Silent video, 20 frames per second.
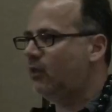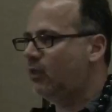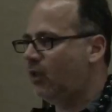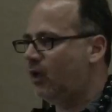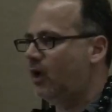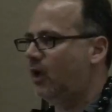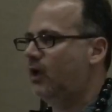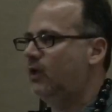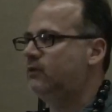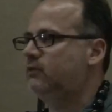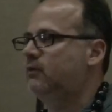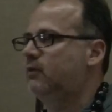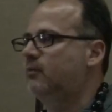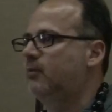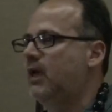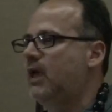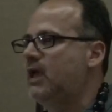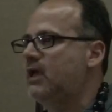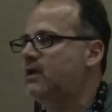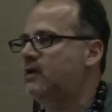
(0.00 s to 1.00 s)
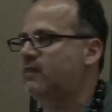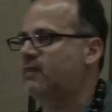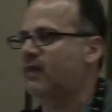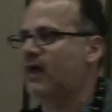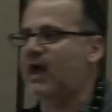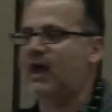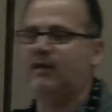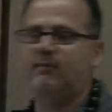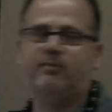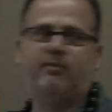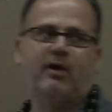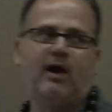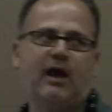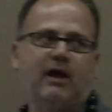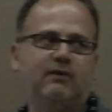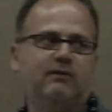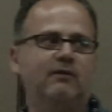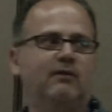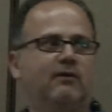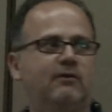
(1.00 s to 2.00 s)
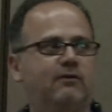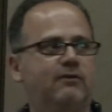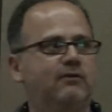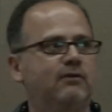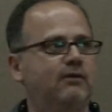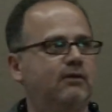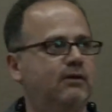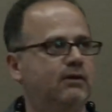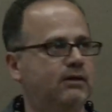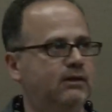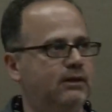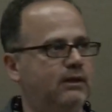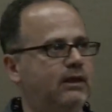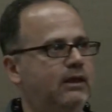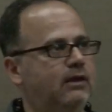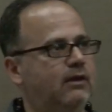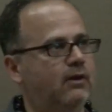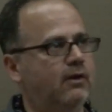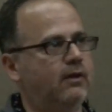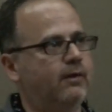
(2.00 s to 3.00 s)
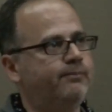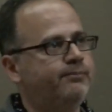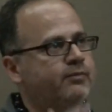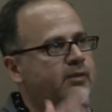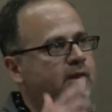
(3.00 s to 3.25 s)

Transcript: a law to make that practice illegal.